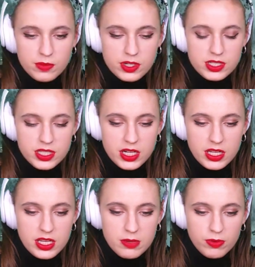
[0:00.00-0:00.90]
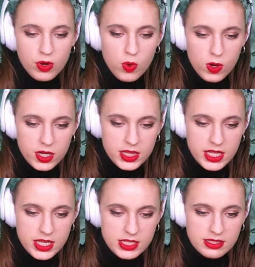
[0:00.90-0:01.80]
We're just going to keep recording
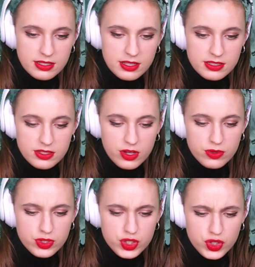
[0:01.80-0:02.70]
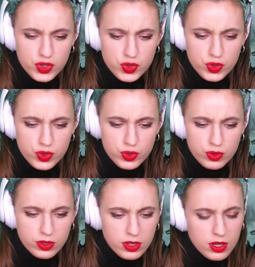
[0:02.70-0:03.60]
this. Let's go
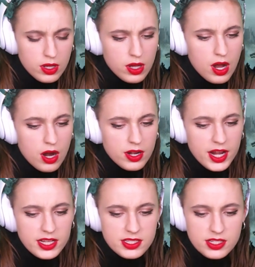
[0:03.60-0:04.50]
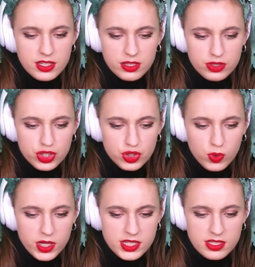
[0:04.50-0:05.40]
to our next little
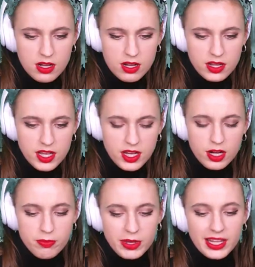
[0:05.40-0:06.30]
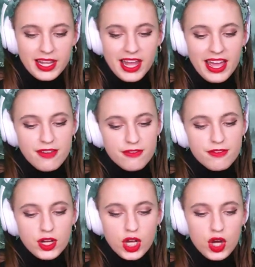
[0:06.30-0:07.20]
shorty song here. But life
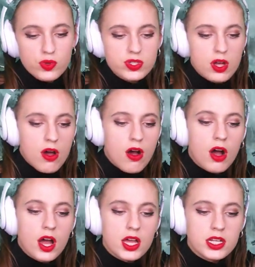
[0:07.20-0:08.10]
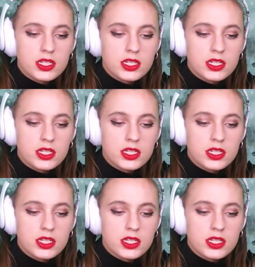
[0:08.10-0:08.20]
goes on.